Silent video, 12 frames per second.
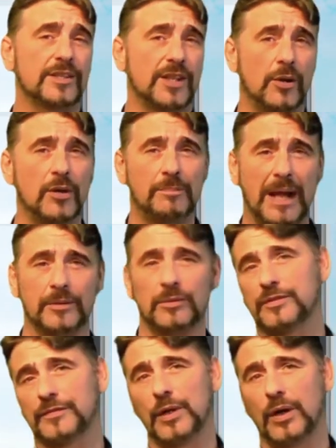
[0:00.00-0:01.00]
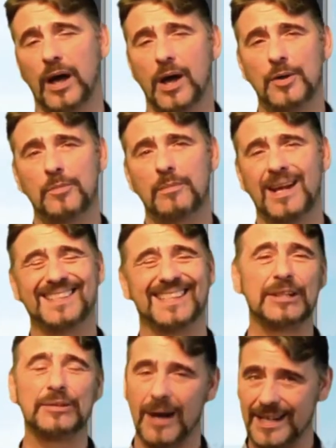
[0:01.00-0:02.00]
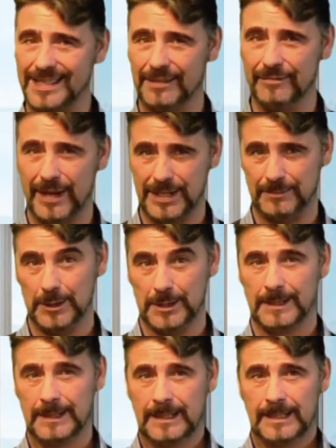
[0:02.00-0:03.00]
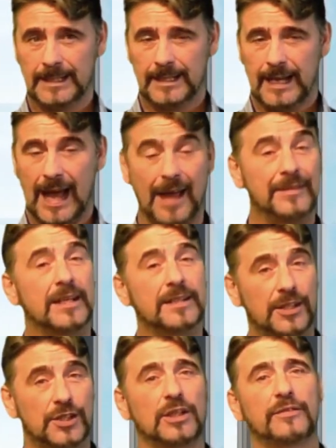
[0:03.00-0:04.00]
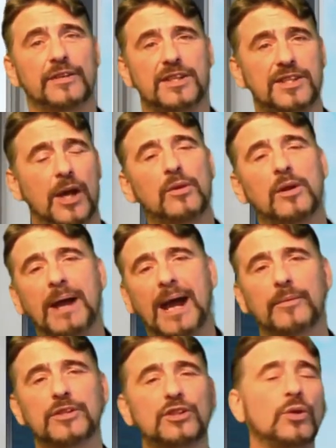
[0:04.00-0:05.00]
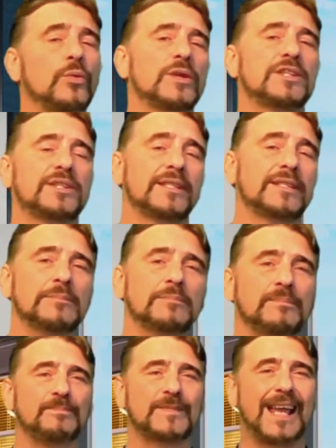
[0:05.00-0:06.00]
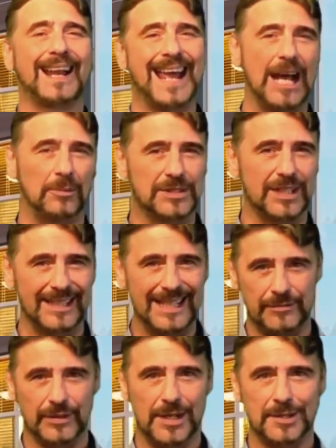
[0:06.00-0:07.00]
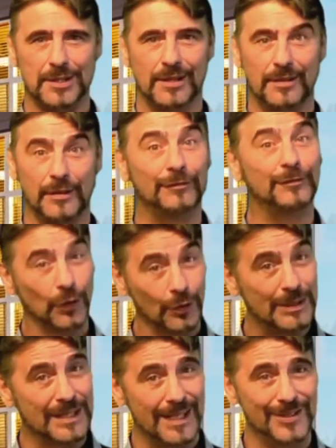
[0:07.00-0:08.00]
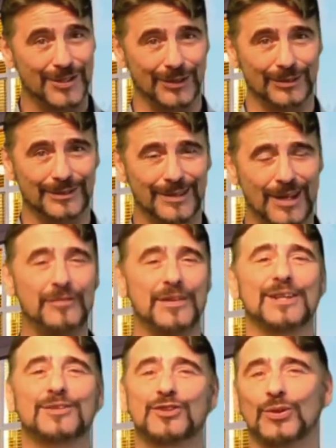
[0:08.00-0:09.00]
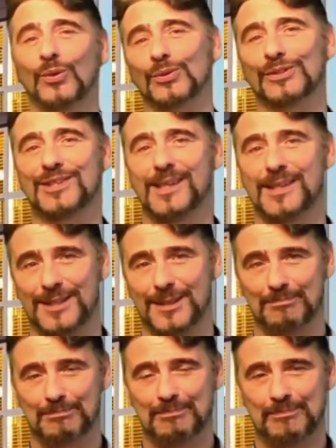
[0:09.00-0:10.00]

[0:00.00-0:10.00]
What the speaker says: solar panels for your home is a great investment, and the addition of a solar power storage system can help to leverage the full potential of the installed system.